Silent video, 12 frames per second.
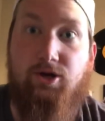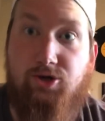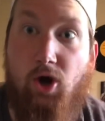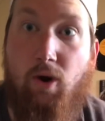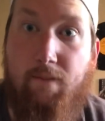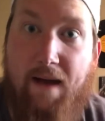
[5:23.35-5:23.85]

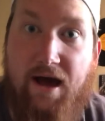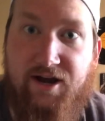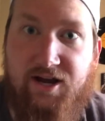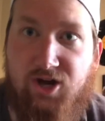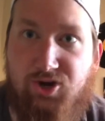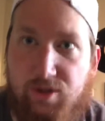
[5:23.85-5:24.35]
go about
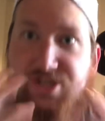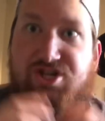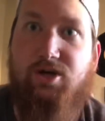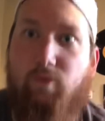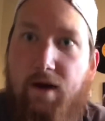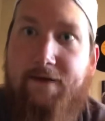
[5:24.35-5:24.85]
it a
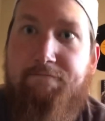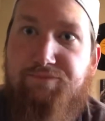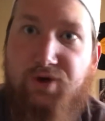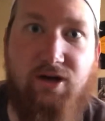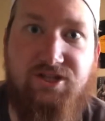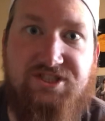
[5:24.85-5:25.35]
Christian way.
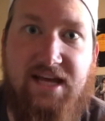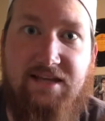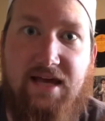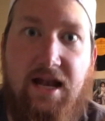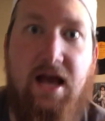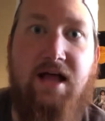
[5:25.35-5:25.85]
You understand
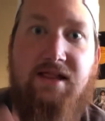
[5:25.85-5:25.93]
that?